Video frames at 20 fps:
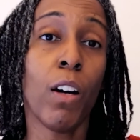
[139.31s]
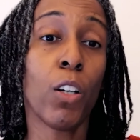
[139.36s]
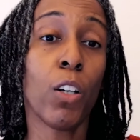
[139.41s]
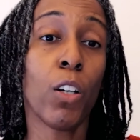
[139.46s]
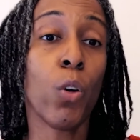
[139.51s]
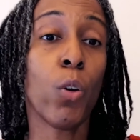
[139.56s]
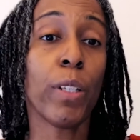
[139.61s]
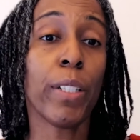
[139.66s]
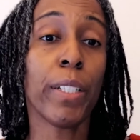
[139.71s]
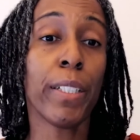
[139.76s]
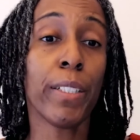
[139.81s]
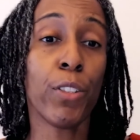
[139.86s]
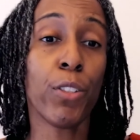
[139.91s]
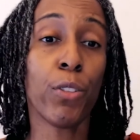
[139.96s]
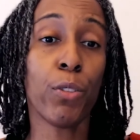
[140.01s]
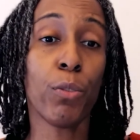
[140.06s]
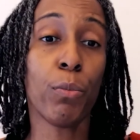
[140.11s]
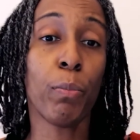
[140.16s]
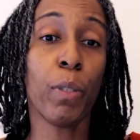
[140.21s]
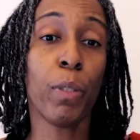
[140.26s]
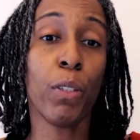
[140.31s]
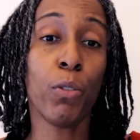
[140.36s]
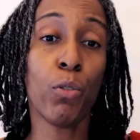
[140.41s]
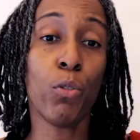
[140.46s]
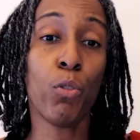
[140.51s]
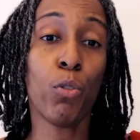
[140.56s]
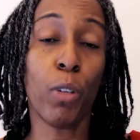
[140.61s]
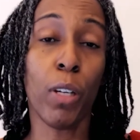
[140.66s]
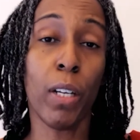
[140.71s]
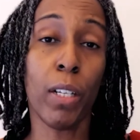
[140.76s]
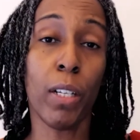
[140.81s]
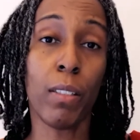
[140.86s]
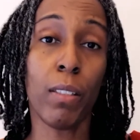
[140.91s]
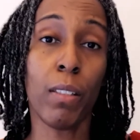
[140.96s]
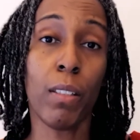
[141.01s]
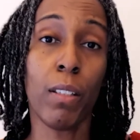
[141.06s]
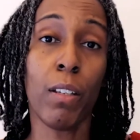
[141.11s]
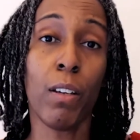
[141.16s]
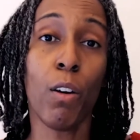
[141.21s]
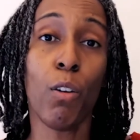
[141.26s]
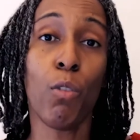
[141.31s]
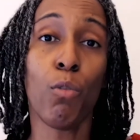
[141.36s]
According to Pew Trust,